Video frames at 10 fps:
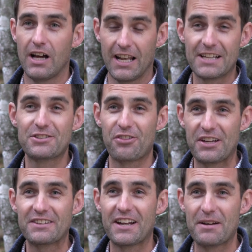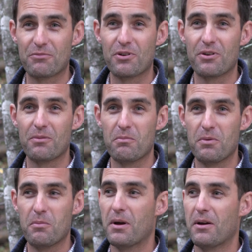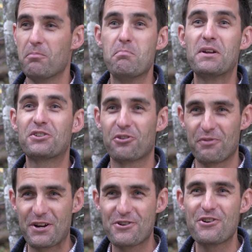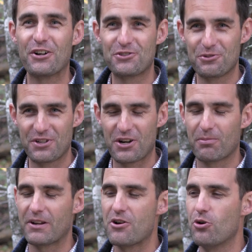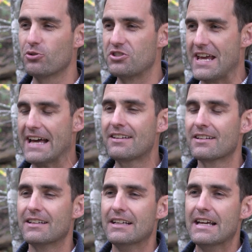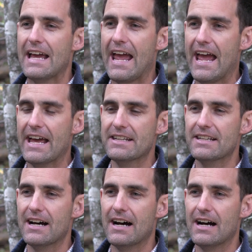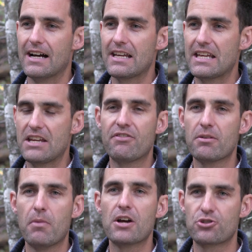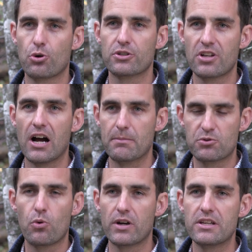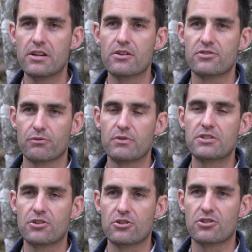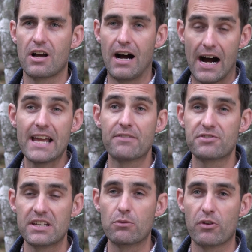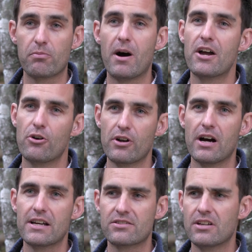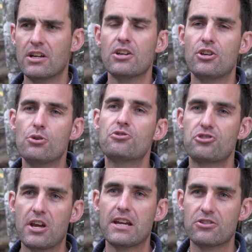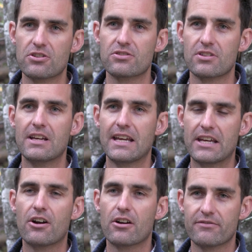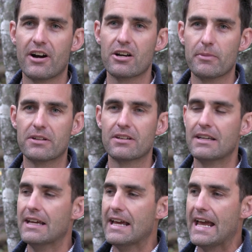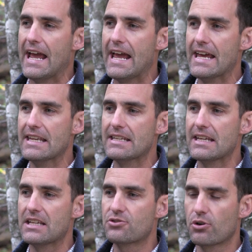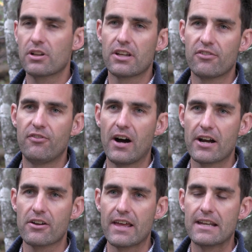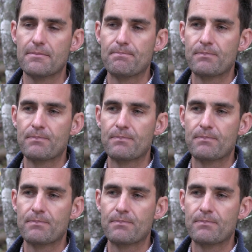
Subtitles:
like to think that I'm mid-career, not too terribly old yet, and even in my short time, 20 years of research, I have seen with my own eyes huge changes in our environment. And it sort of lit a fire that,